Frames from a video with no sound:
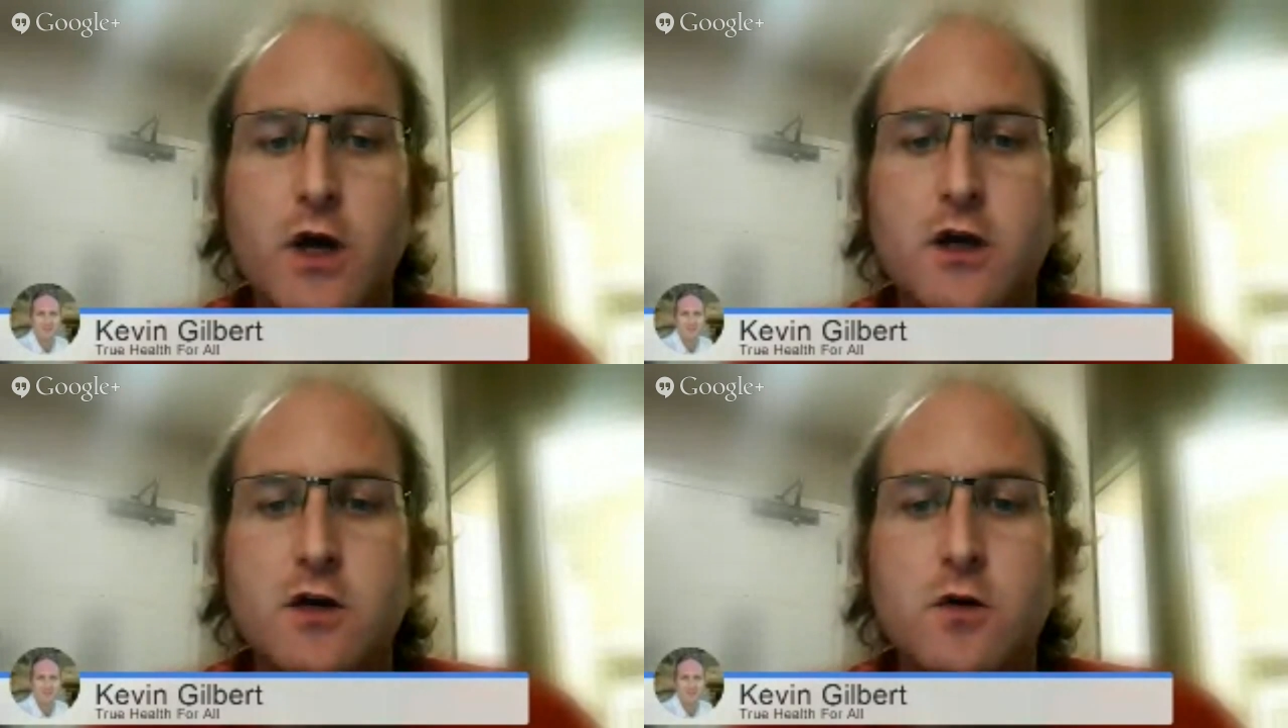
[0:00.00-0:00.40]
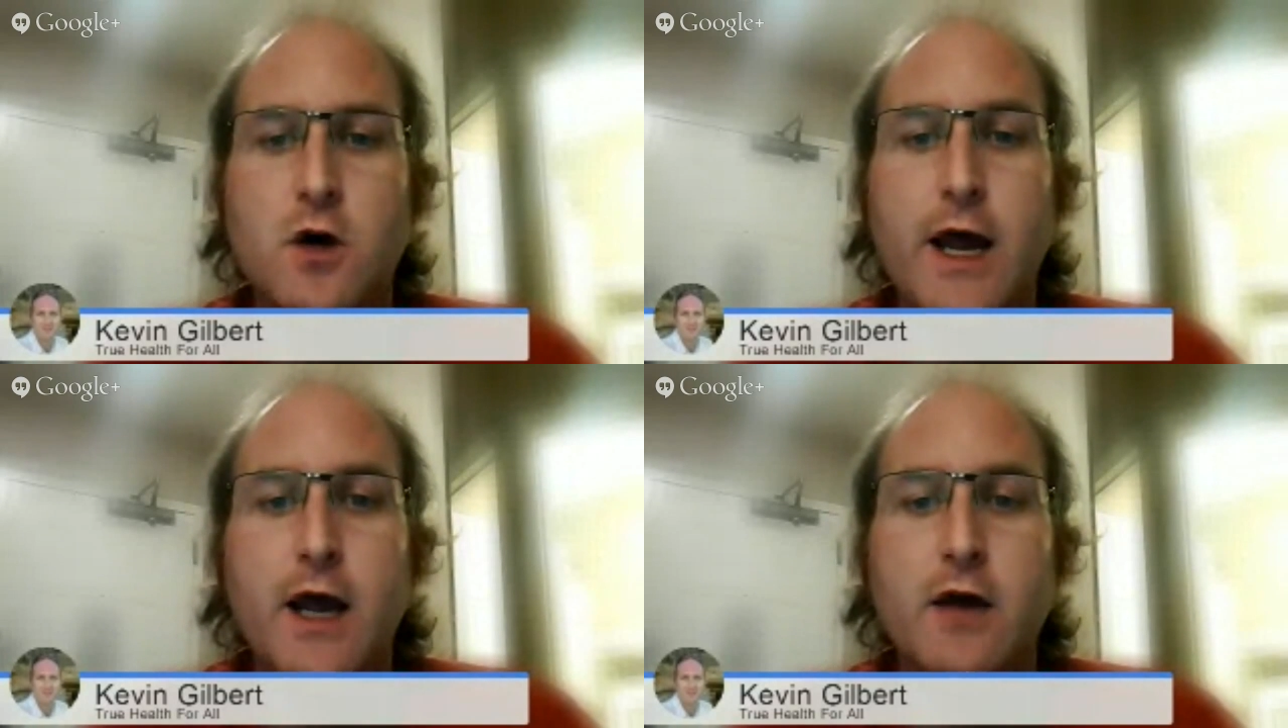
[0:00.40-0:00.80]
going to do
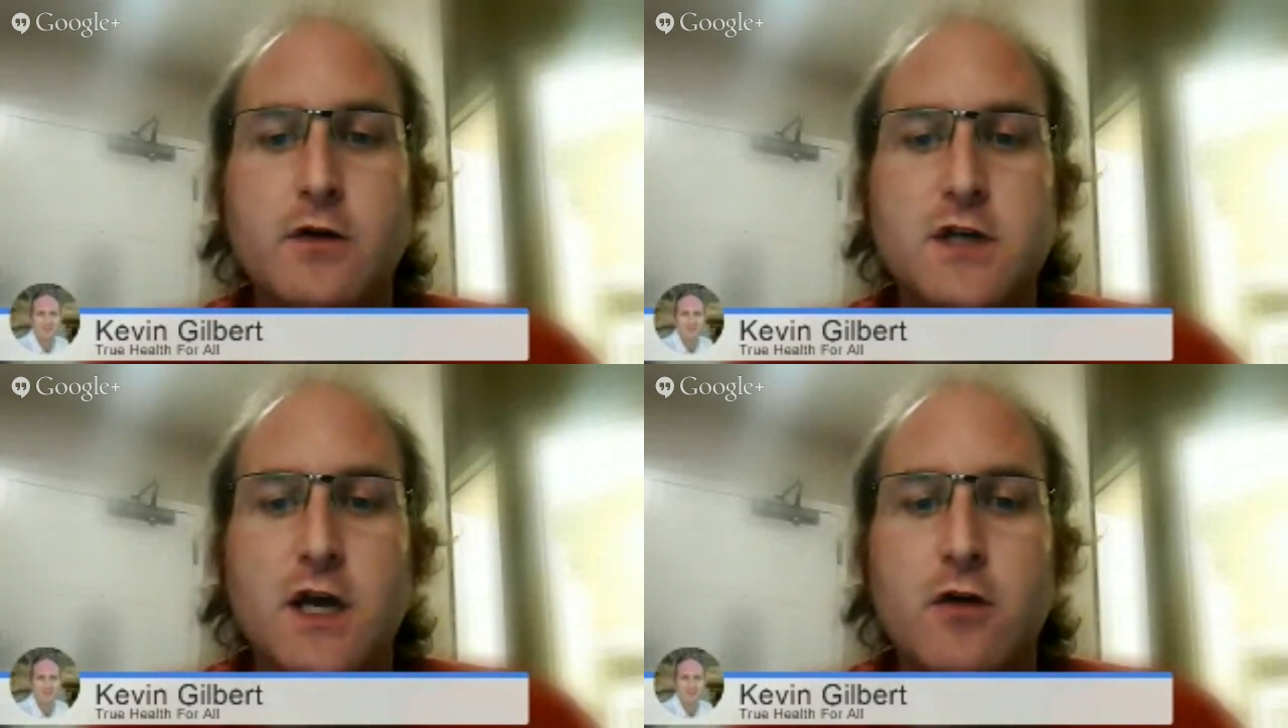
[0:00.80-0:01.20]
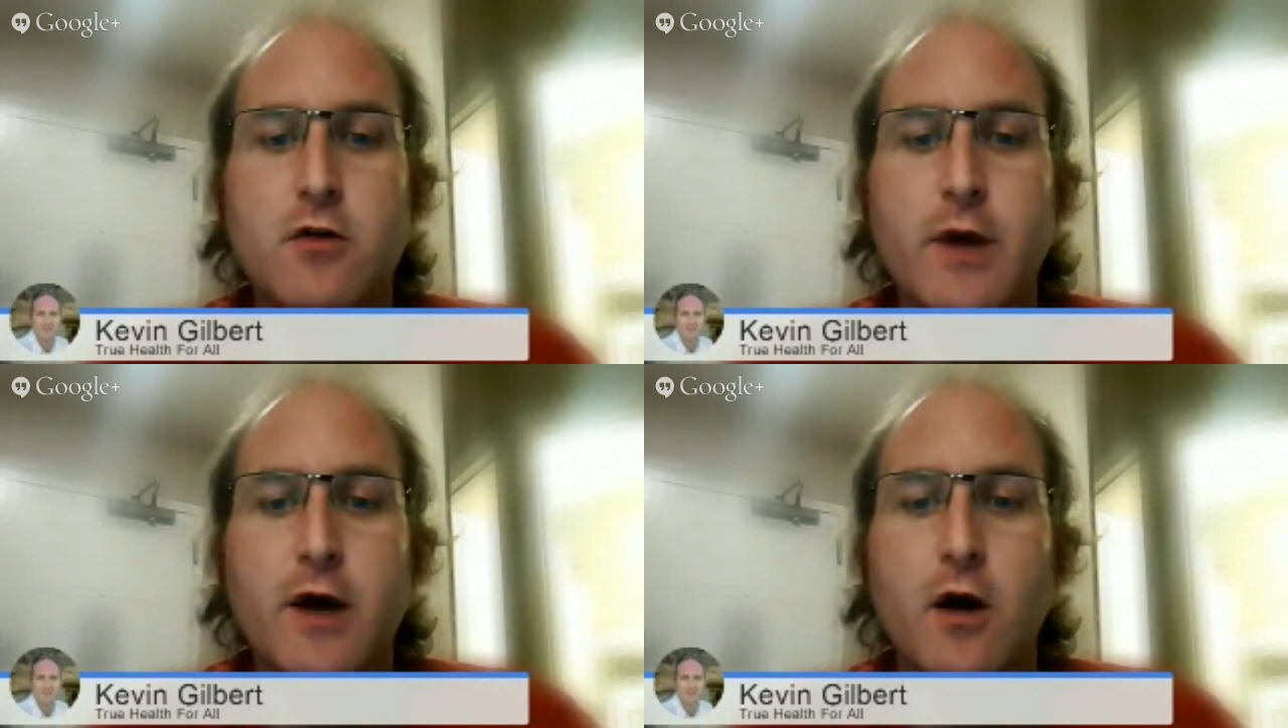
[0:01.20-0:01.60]
a Hangout together
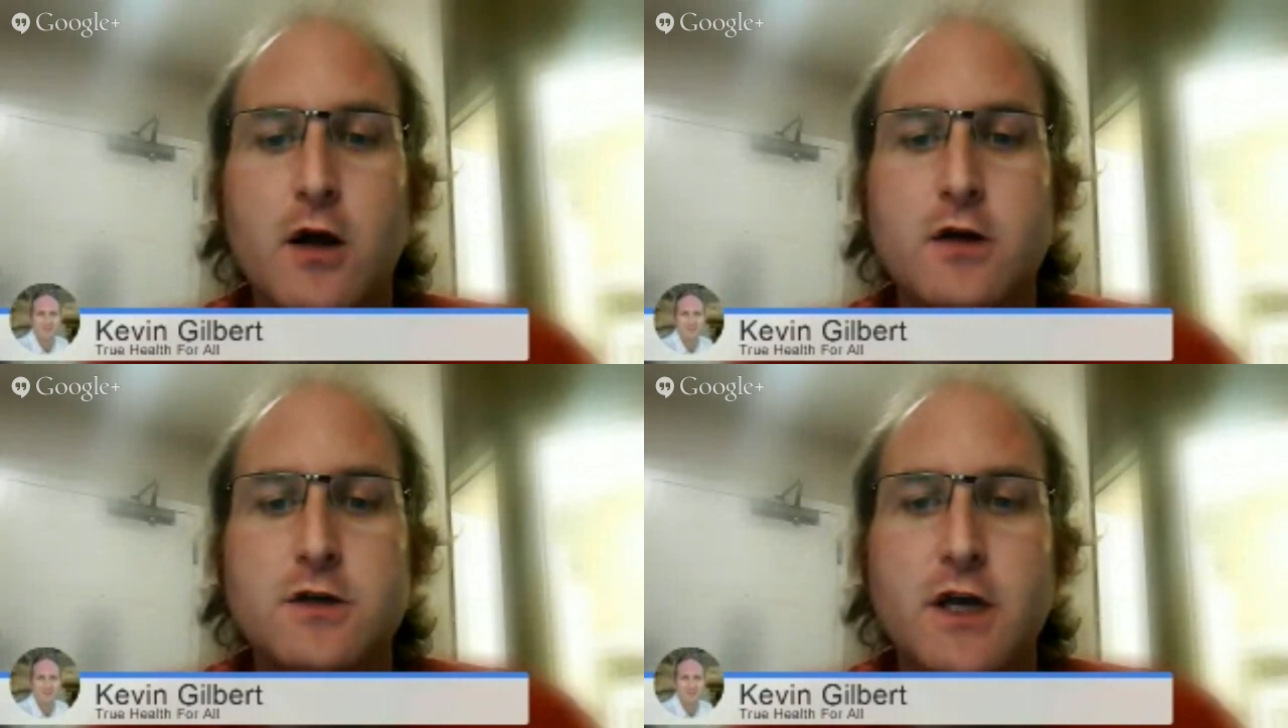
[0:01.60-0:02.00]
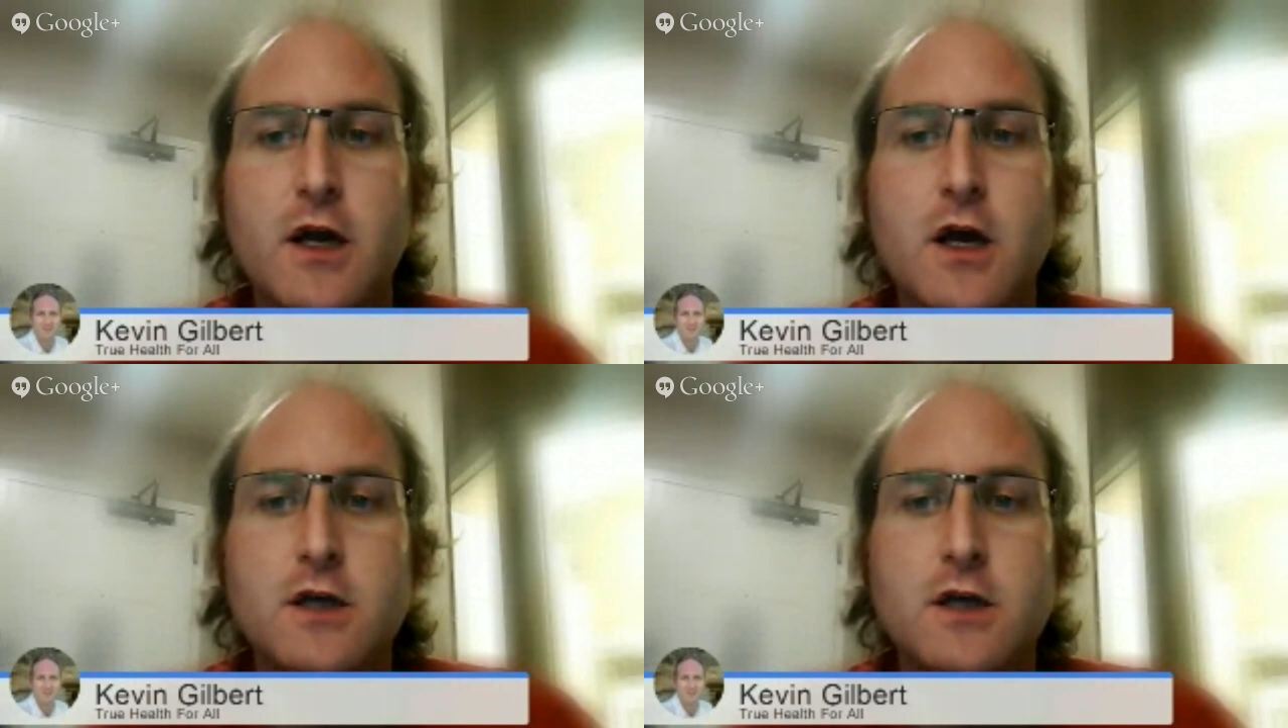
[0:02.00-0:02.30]
about closing.